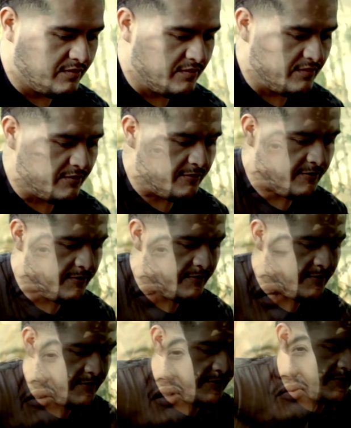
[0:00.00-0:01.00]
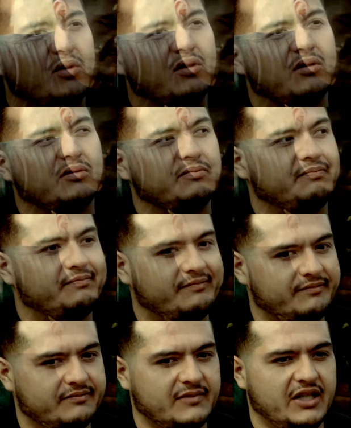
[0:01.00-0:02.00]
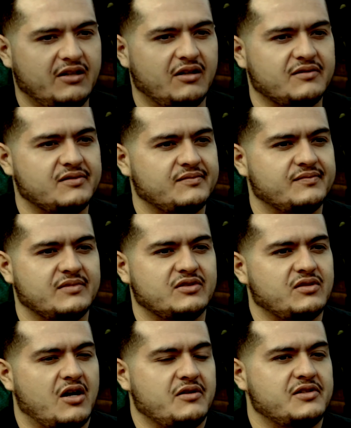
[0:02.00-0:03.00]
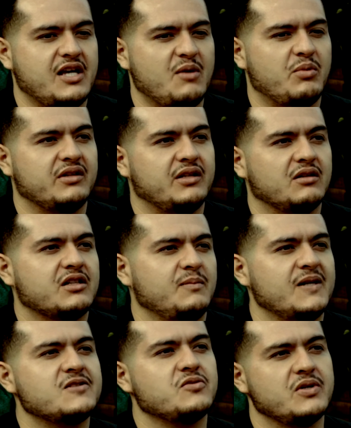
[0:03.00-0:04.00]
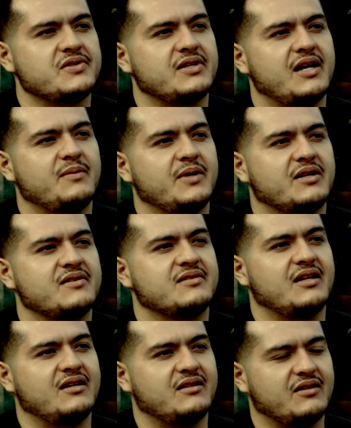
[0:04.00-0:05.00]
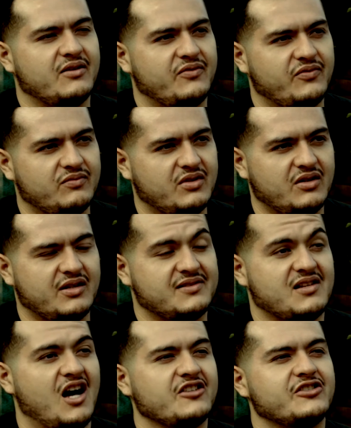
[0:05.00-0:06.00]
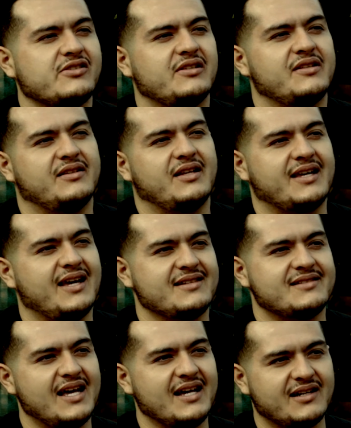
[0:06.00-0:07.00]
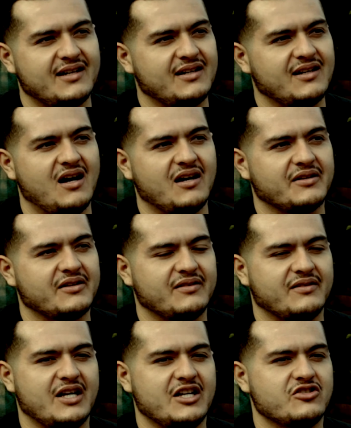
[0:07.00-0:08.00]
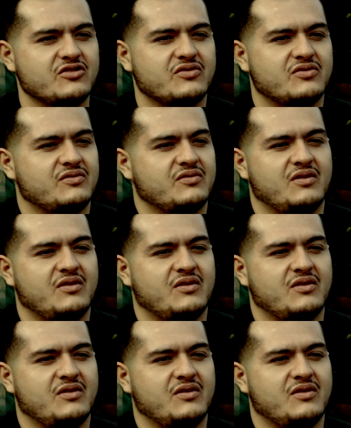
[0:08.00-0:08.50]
a lot of these veterans will, it's hard to say, but they'll commit suicide because they're exhausted. They can't take it any longer. They just,